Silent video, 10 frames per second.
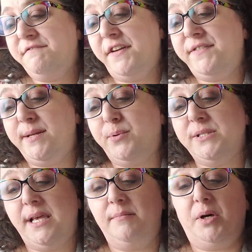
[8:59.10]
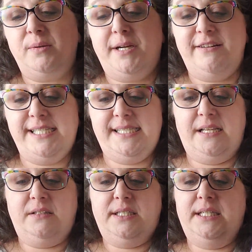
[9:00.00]
50% mulberry
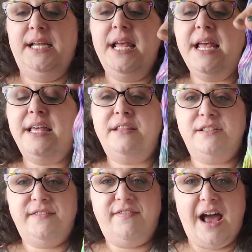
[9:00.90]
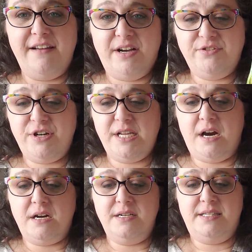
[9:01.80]
silk. There's 500
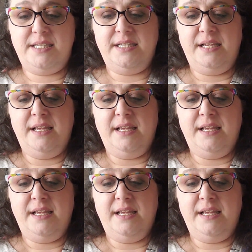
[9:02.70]
yards.